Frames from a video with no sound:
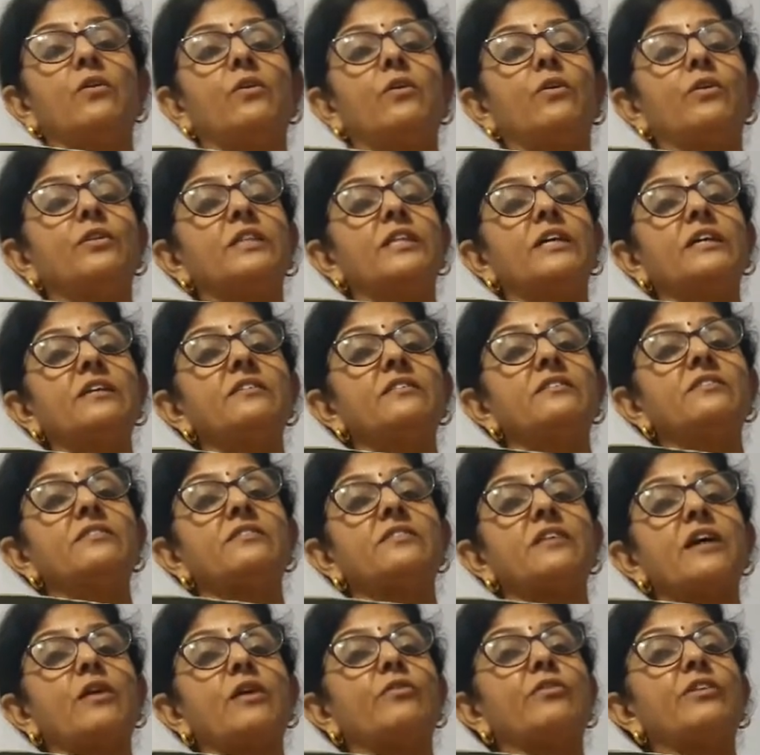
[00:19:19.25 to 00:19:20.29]
on the
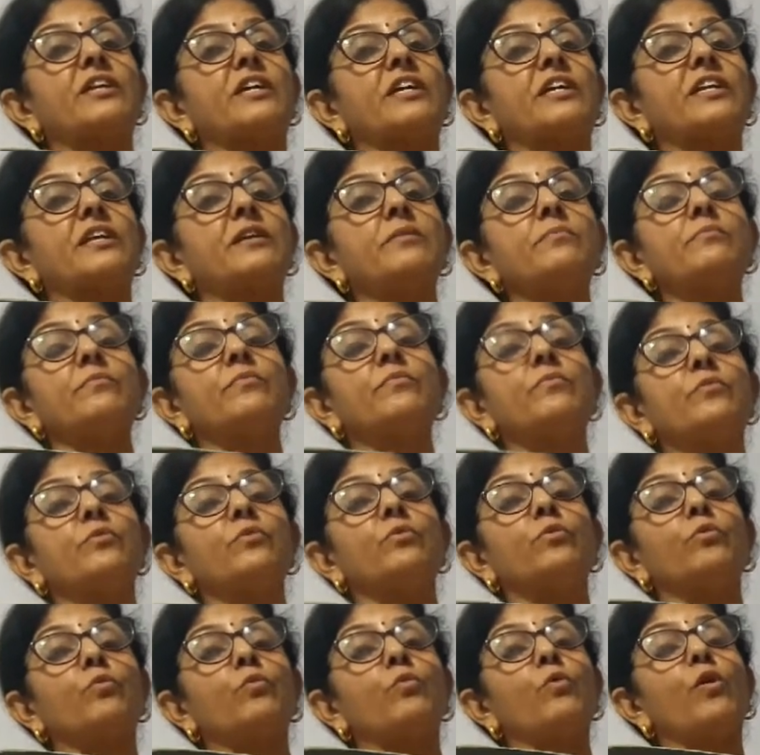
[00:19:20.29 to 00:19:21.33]
sour cream
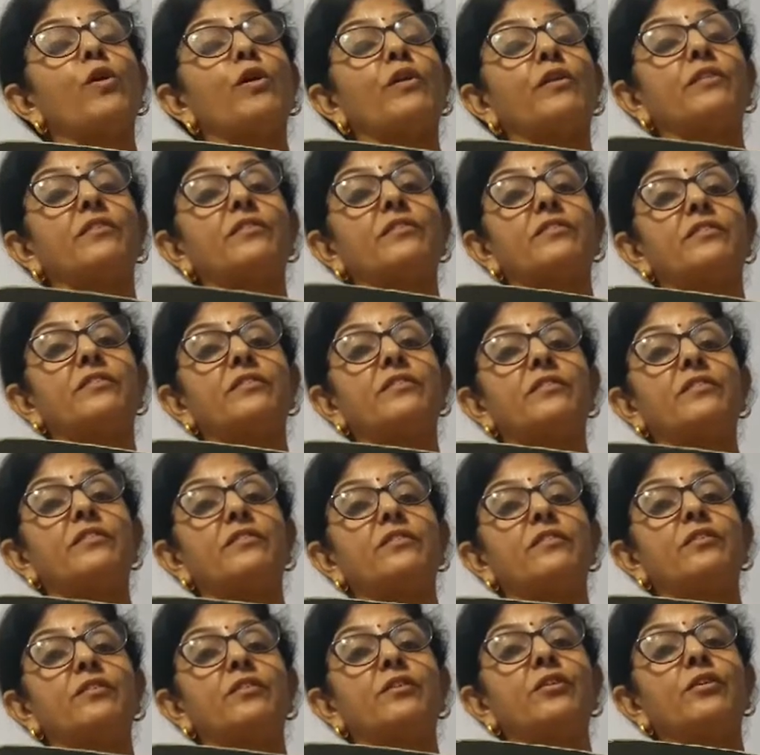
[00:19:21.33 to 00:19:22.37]
walls,
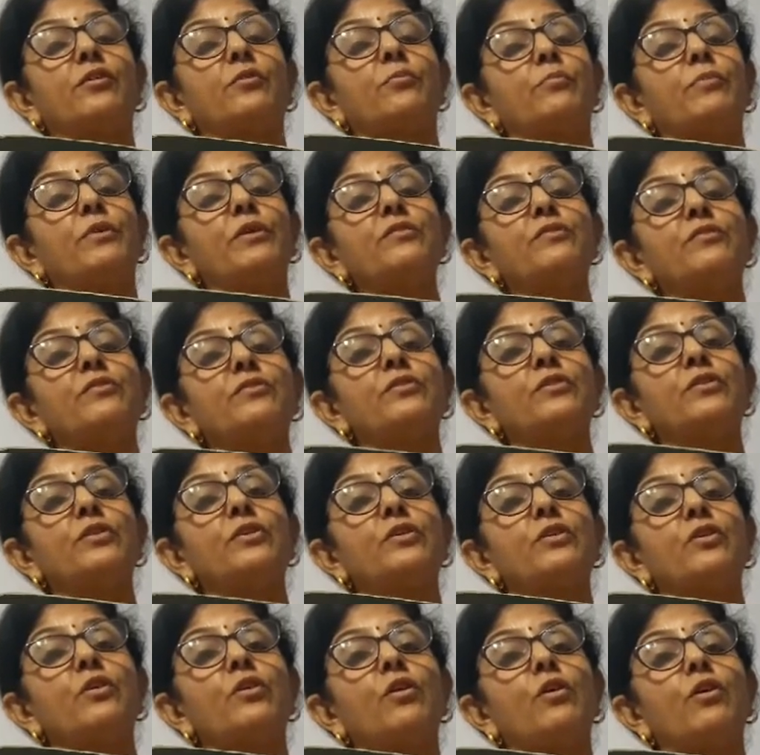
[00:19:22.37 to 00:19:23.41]
means
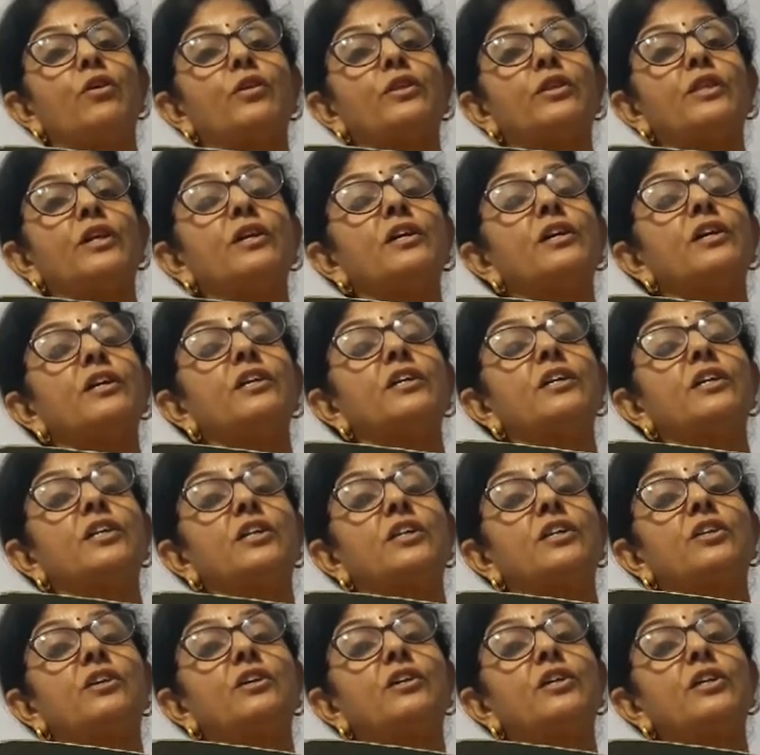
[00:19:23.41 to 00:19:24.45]
on the
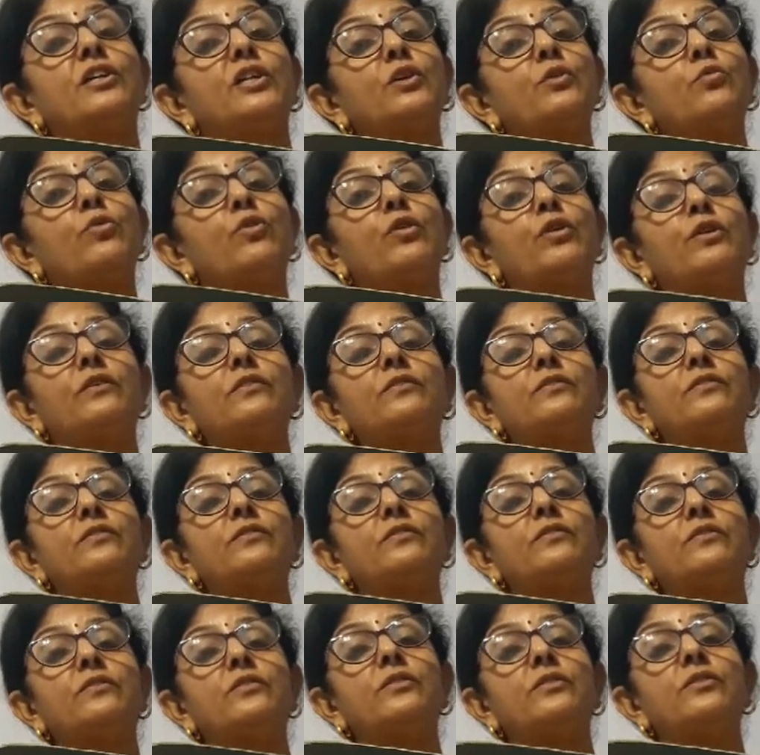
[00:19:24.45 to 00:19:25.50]
dirty walls
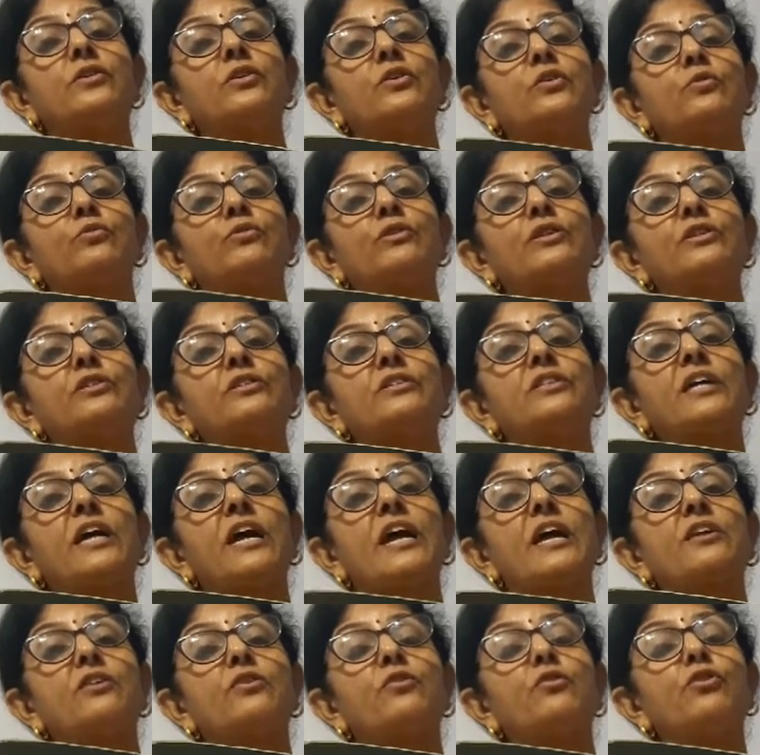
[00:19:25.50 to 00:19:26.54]
which
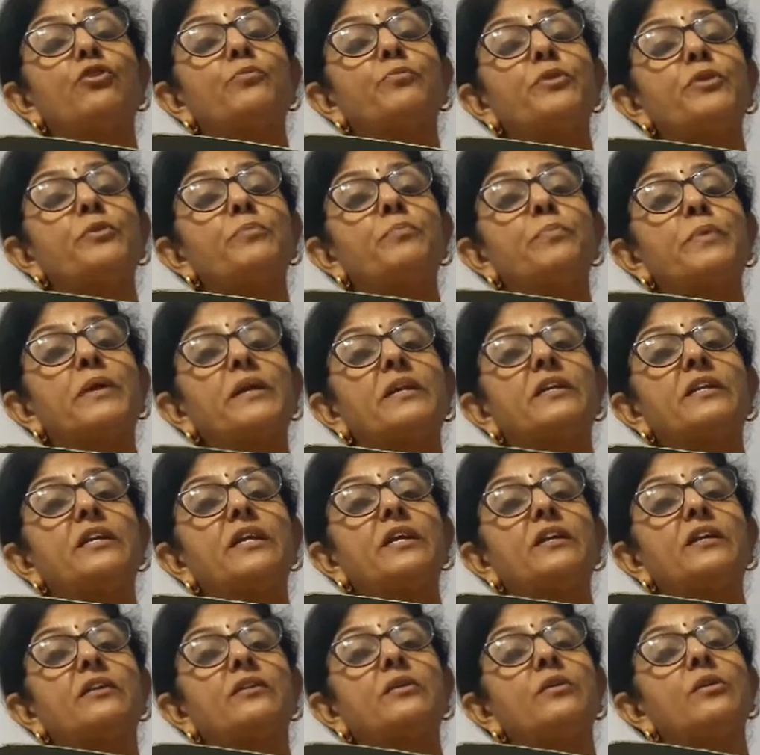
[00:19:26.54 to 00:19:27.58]
had not been
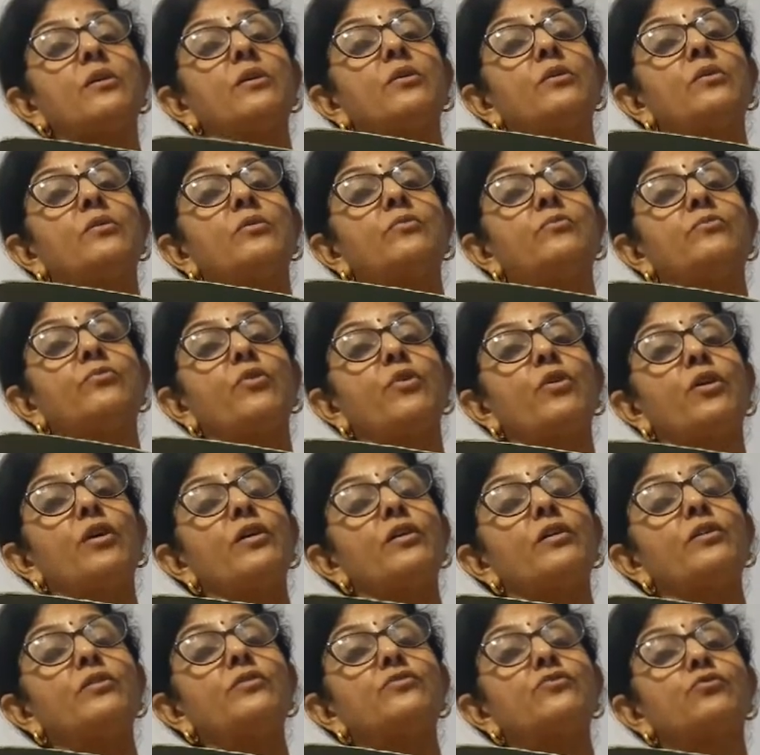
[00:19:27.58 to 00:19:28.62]
painted for
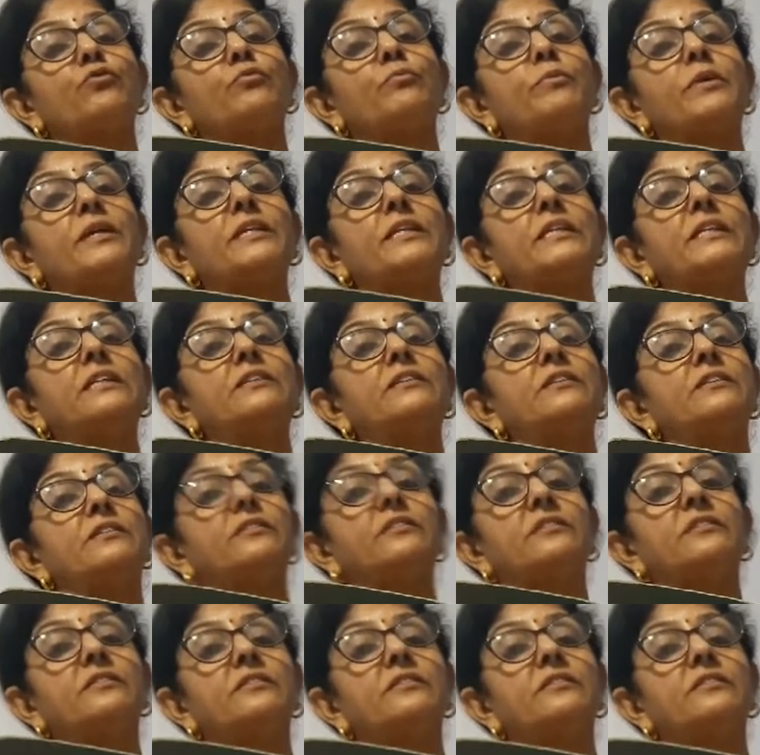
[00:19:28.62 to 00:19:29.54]
so many years.